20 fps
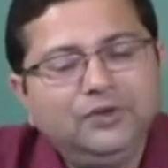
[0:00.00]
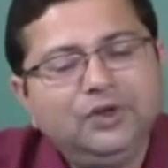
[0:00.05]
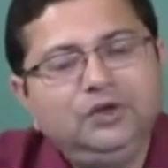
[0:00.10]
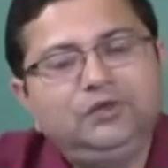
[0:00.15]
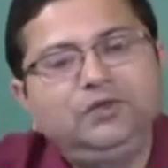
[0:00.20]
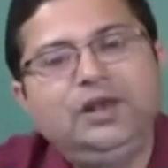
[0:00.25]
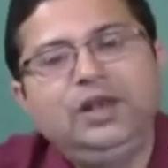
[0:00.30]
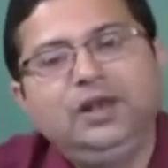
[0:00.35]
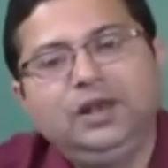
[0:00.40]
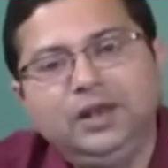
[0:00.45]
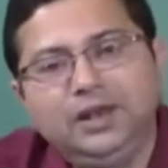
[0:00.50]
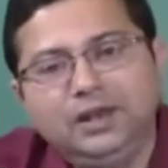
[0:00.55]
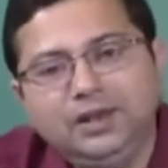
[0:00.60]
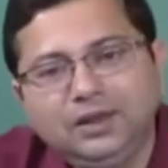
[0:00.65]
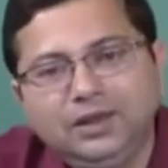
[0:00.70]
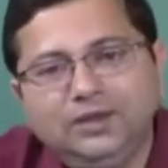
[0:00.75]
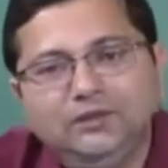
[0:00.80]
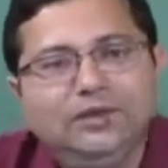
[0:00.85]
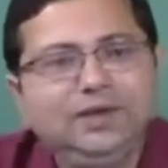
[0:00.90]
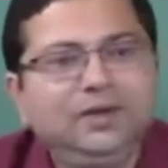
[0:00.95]
which will
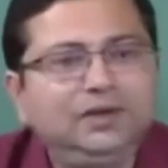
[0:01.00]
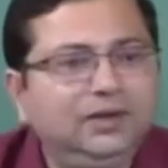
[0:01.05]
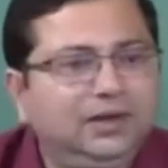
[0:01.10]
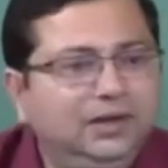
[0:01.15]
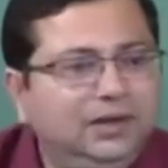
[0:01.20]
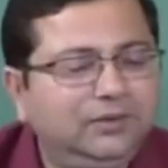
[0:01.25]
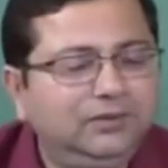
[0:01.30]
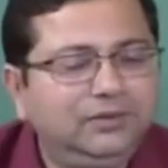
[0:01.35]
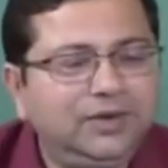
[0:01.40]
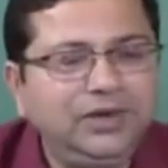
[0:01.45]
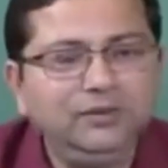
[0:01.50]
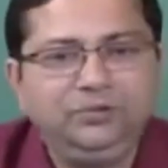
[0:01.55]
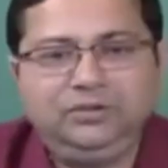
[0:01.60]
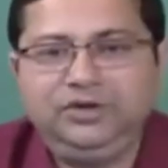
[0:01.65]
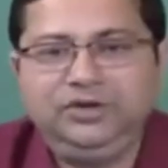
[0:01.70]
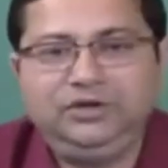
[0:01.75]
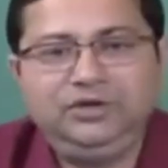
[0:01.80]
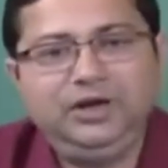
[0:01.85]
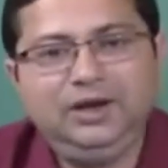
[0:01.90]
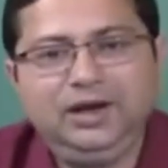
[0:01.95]
give us the
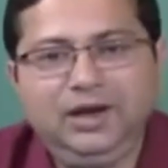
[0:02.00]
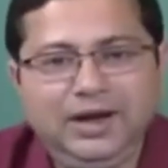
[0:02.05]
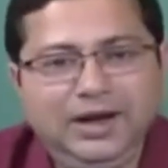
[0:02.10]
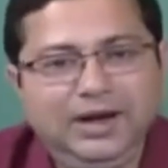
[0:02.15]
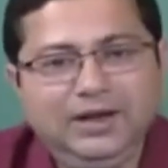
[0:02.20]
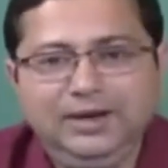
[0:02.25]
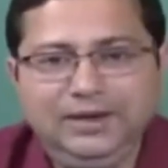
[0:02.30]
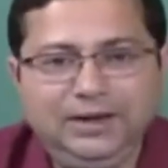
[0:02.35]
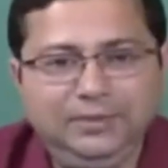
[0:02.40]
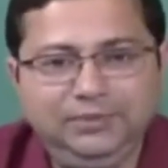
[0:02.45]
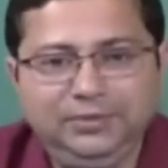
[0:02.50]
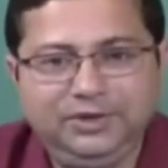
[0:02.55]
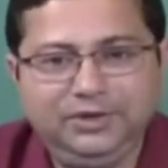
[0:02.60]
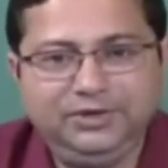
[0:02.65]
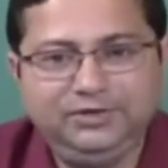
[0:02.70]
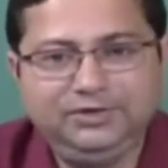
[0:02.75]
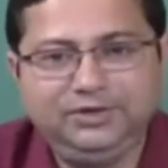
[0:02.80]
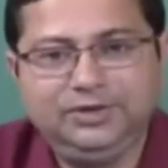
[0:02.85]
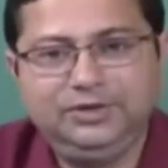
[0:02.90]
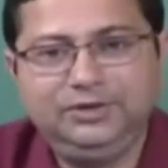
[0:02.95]
required pressure and
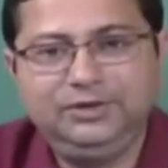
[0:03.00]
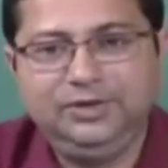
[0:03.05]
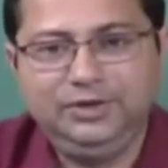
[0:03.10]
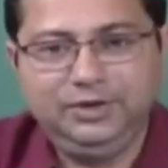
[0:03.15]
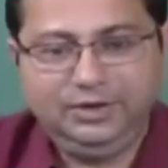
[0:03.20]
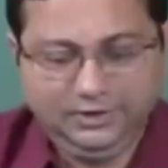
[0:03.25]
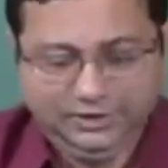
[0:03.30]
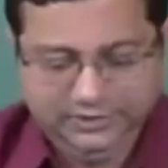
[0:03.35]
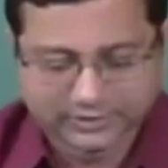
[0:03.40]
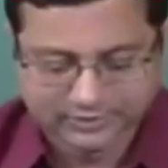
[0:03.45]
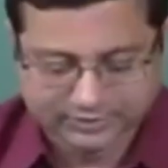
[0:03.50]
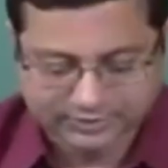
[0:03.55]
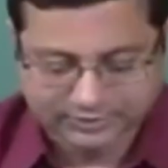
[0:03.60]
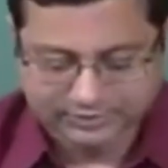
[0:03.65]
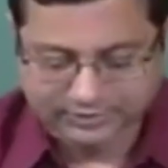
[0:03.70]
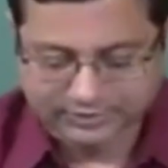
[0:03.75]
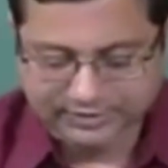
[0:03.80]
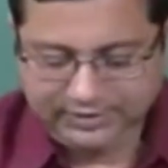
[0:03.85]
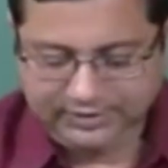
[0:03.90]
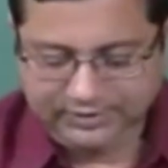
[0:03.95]
temperature.
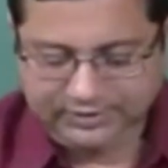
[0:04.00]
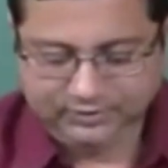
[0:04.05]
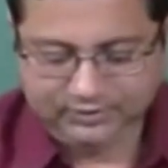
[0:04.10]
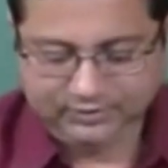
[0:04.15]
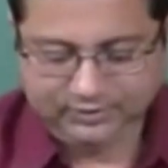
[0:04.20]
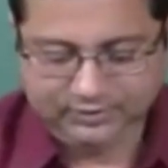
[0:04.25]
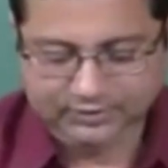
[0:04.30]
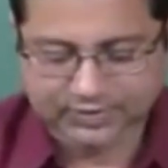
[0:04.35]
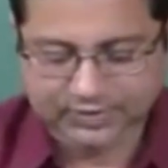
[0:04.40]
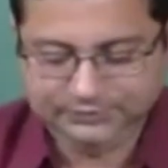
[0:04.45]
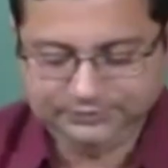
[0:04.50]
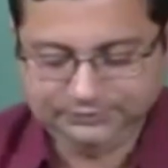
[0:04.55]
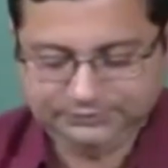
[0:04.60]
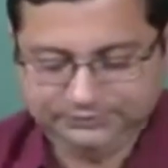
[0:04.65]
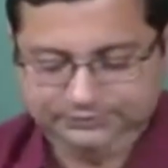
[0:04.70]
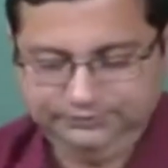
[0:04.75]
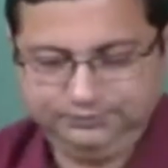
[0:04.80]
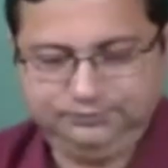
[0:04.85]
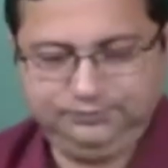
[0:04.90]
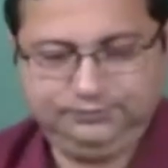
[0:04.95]
Okay. So,
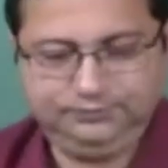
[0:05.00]
now